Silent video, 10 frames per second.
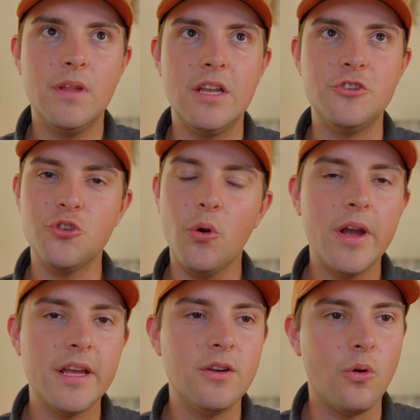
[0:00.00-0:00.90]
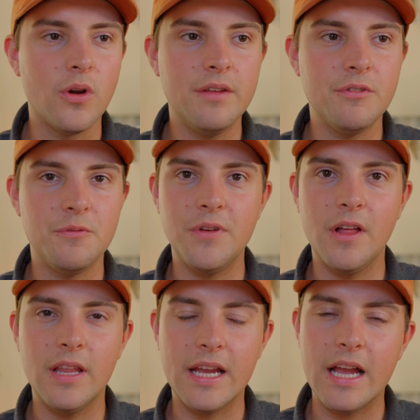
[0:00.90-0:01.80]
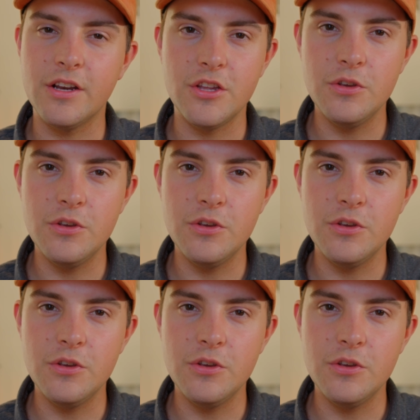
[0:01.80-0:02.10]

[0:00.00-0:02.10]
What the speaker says: enjoyed or even felt like I could